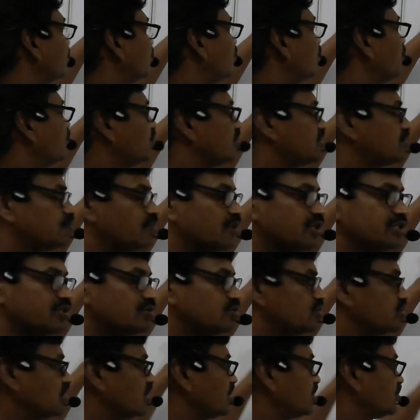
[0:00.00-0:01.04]
of this positive
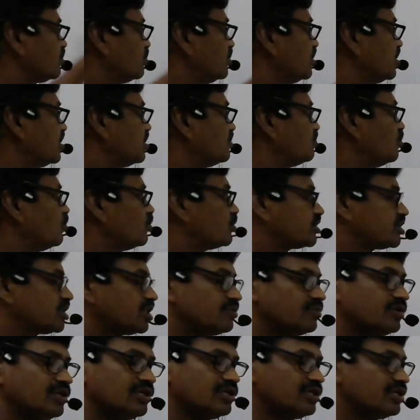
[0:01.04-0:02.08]
charge, so it is more
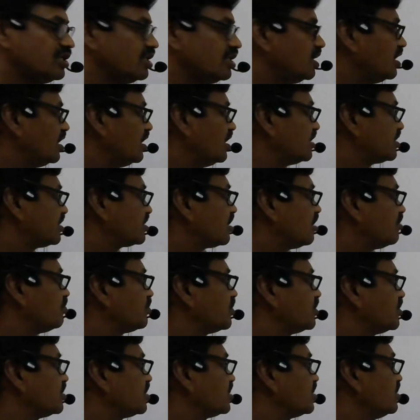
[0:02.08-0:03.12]
stable. Less
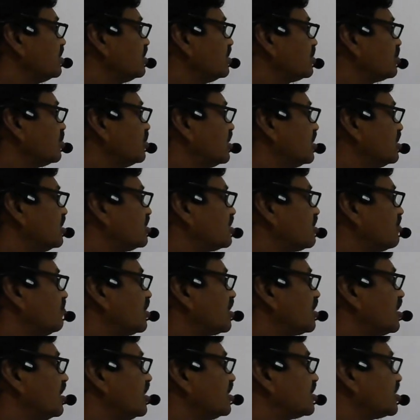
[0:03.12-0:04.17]
compensation, so it is
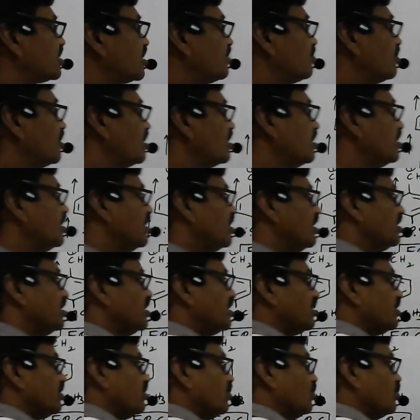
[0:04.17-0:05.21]
somewhat less stable.
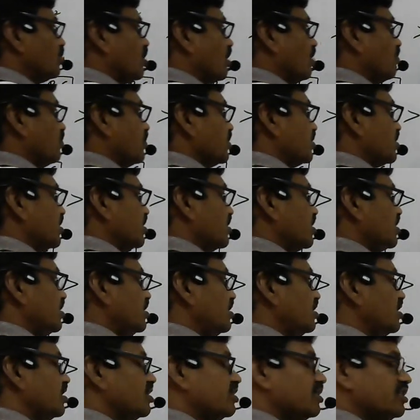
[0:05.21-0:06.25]
Here no
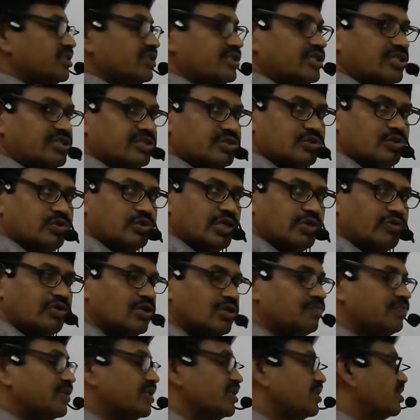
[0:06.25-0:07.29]
compensation, there is no
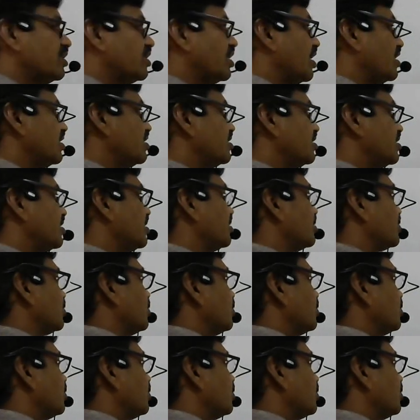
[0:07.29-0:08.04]
development as it is, so